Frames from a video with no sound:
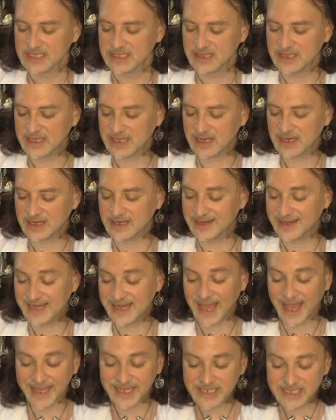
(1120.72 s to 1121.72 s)
the
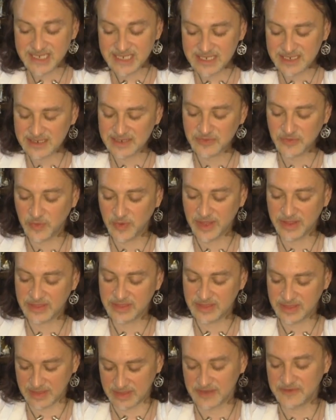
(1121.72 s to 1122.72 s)
knight
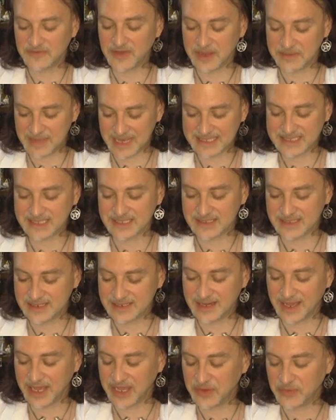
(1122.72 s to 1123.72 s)
with the divine
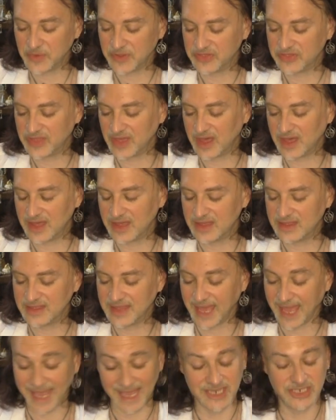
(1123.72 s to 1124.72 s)
masculine knight with
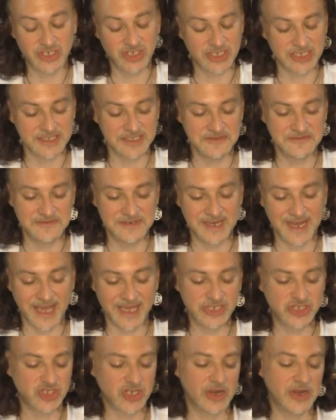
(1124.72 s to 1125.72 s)
the angel of
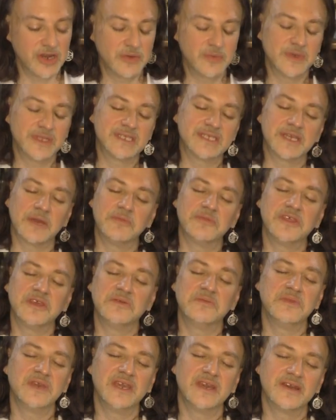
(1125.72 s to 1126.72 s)
nature, and with
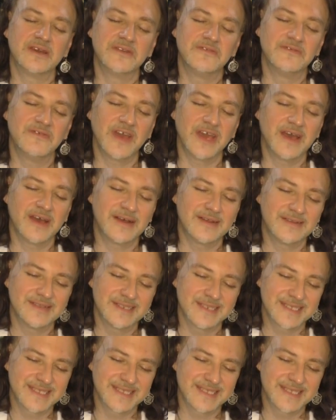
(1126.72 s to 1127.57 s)
something being unveiled.